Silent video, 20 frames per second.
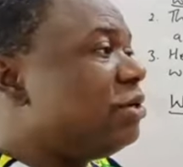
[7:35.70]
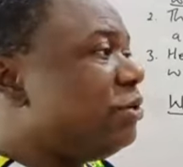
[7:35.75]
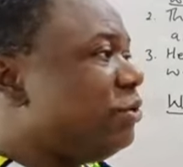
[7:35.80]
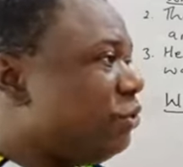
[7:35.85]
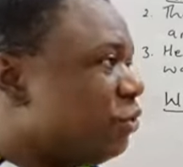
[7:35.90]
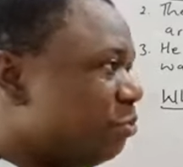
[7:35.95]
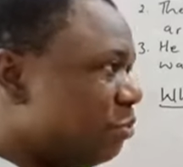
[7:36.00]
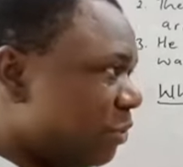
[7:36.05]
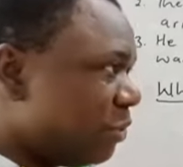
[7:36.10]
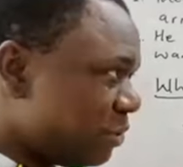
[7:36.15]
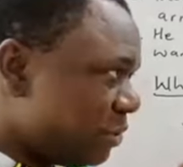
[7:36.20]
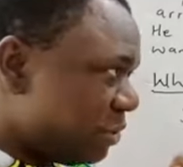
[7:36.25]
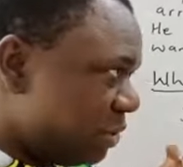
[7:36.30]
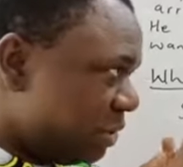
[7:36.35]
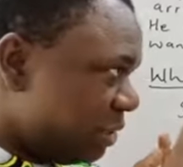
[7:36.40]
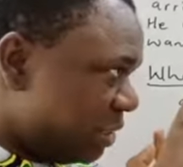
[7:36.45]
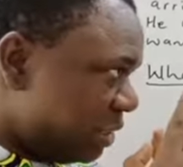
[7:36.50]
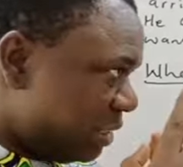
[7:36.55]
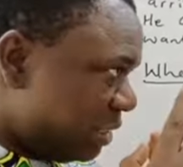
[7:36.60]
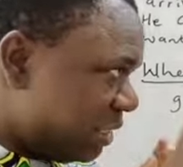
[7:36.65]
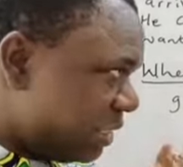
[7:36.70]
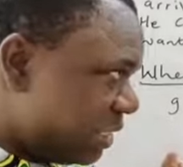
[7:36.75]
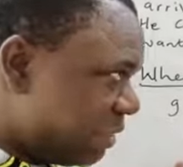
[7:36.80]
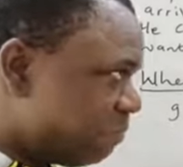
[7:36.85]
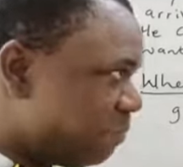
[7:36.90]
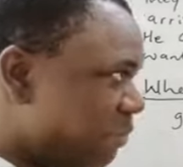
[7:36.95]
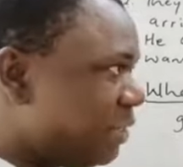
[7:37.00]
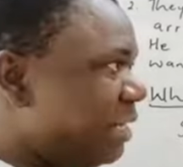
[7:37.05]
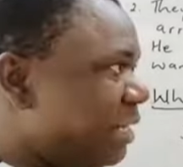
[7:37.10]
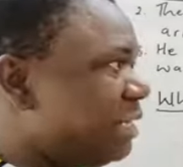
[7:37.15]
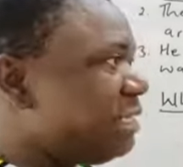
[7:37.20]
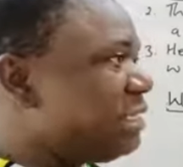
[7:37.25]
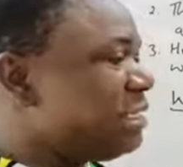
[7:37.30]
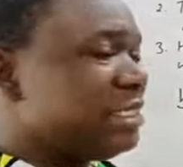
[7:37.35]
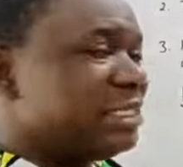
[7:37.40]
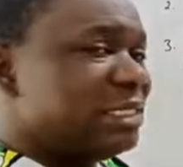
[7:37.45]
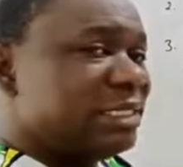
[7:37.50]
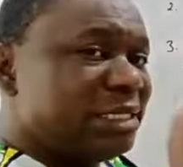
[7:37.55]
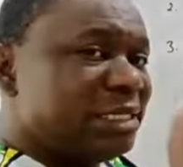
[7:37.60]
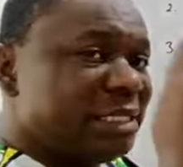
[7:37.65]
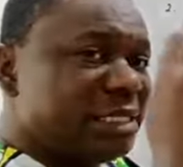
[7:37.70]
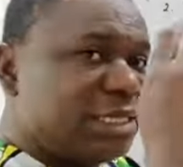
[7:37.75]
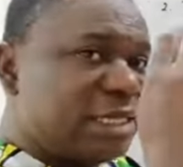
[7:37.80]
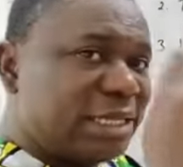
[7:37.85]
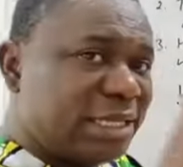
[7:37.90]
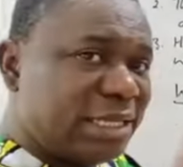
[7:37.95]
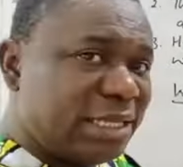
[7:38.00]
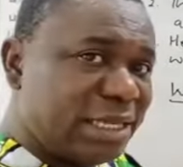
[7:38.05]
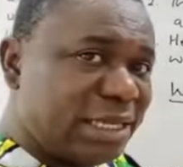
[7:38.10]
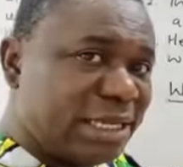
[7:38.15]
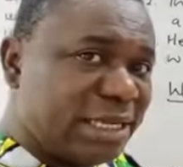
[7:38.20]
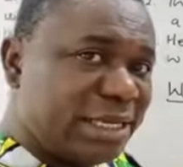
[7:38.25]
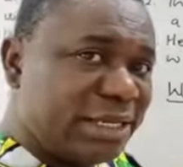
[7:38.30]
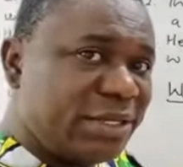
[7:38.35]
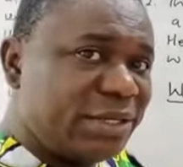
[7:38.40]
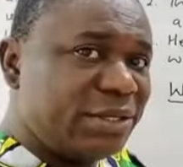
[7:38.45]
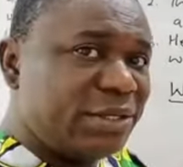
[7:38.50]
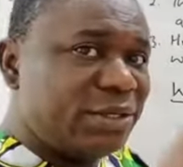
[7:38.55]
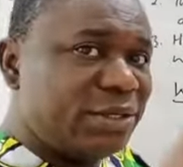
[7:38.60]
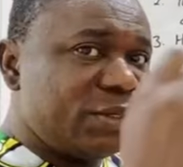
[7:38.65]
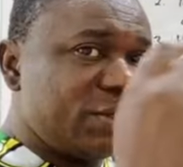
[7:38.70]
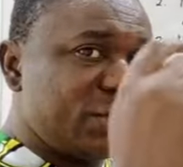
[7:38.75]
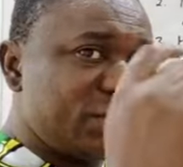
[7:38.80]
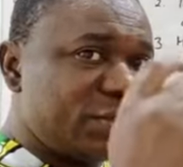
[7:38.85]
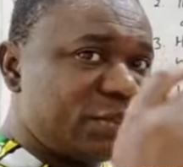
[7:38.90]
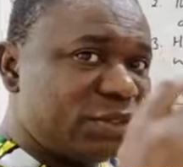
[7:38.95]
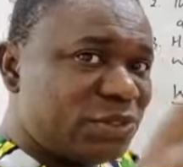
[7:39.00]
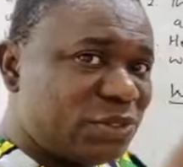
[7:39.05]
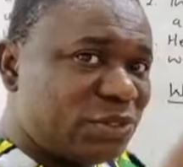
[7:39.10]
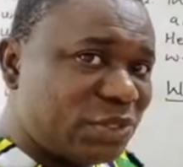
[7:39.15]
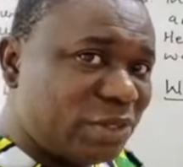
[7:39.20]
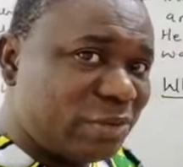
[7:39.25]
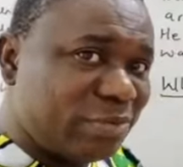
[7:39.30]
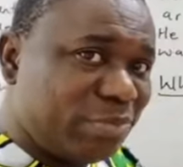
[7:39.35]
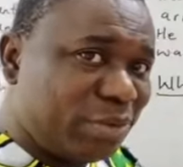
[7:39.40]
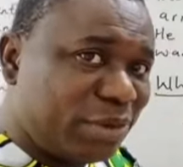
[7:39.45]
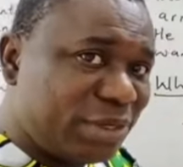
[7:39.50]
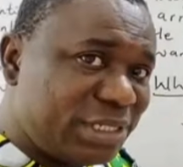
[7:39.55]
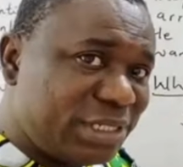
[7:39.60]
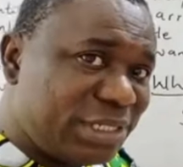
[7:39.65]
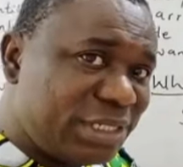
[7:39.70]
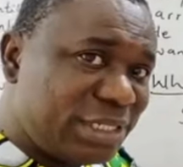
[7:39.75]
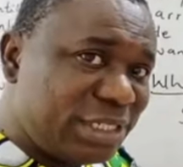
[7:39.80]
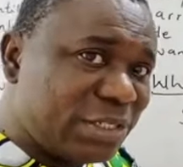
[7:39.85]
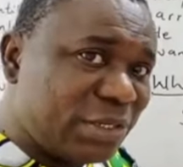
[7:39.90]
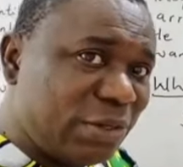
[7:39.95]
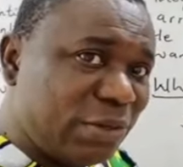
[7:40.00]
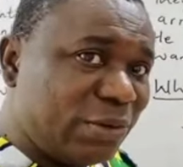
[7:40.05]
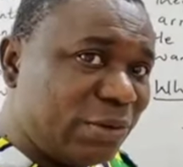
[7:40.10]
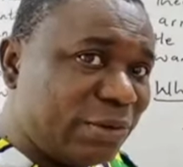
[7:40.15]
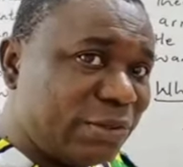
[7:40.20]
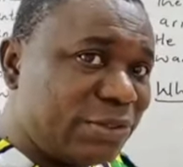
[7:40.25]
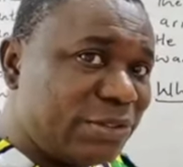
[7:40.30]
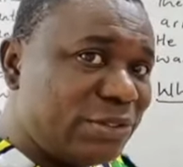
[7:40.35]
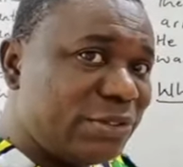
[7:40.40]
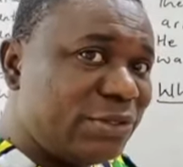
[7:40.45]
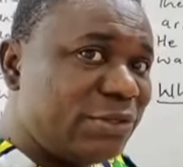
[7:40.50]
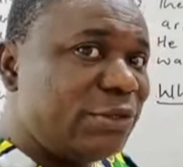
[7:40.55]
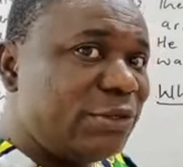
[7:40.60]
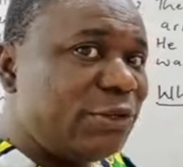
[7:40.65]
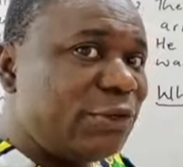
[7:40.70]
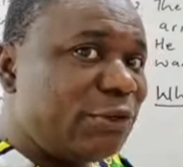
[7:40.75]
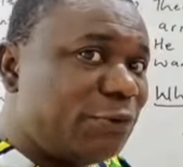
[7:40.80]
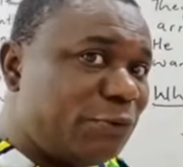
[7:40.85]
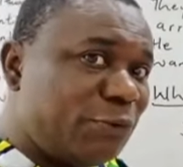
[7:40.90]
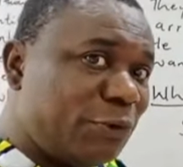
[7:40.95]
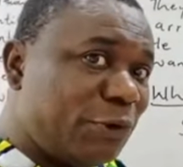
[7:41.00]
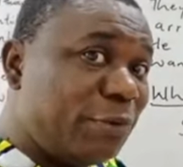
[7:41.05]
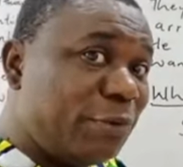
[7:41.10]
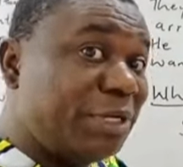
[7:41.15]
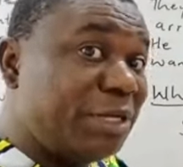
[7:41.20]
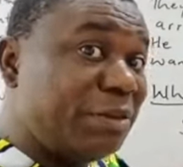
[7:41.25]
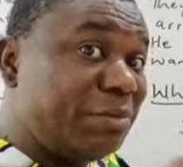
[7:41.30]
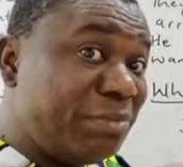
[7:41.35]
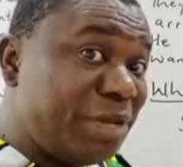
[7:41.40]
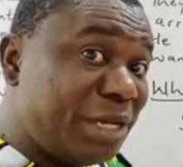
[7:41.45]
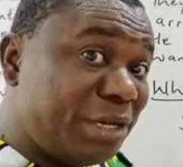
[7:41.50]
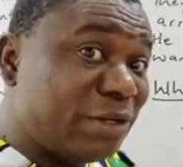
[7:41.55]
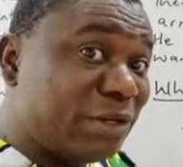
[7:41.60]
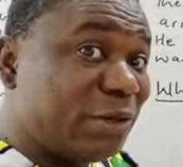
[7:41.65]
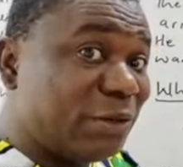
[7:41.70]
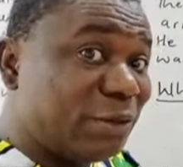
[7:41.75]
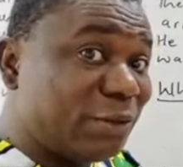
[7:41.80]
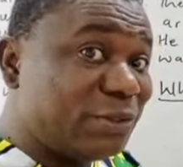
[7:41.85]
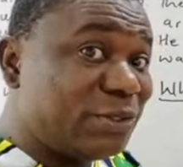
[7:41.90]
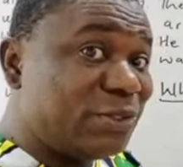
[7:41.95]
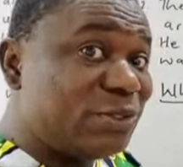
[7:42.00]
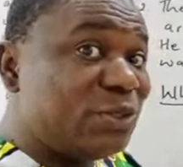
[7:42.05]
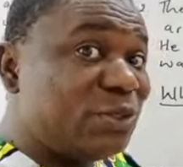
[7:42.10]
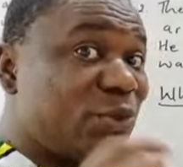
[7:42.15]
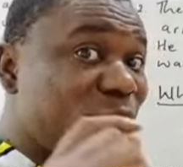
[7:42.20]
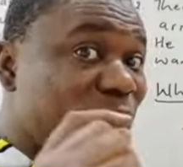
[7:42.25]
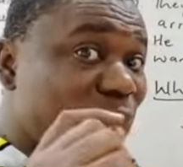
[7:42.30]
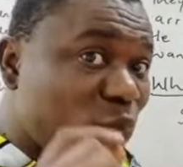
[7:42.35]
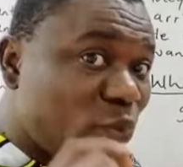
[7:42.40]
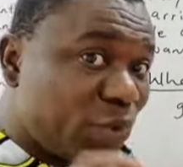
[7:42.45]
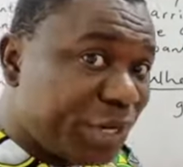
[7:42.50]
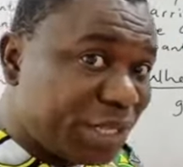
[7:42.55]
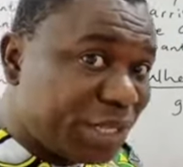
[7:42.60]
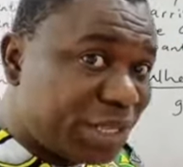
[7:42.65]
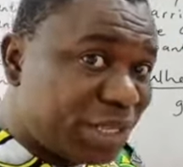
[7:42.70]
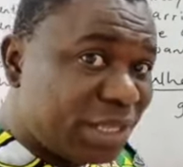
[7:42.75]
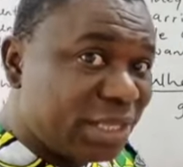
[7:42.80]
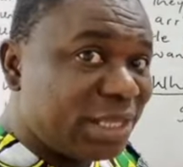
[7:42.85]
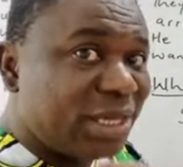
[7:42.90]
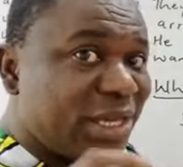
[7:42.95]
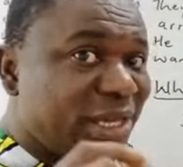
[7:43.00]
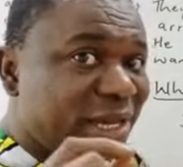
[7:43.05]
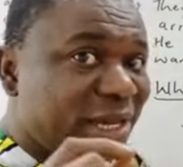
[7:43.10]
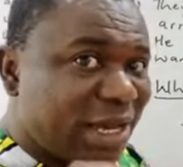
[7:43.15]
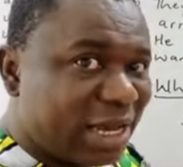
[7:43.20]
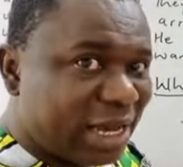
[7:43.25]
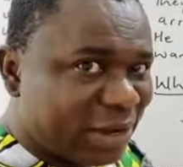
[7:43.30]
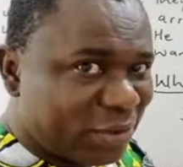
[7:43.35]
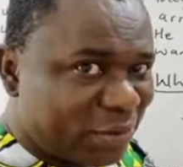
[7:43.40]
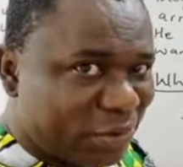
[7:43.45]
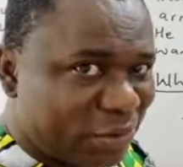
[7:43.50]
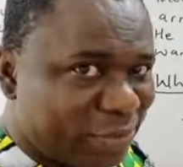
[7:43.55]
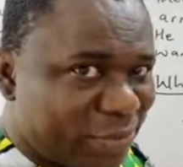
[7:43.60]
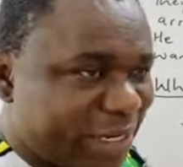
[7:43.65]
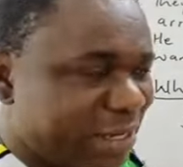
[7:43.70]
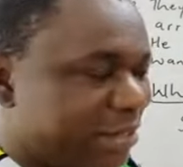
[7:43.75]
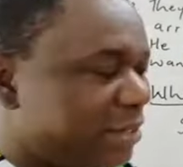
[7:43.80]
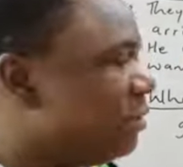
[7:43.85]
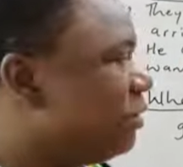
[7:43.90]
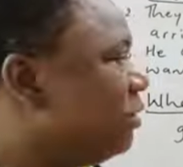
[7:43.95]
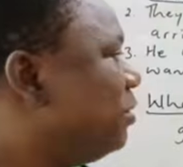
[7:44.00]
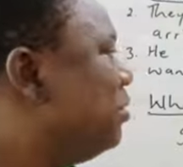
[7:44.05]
you must separate the subordinate clause from the main clause with a comma.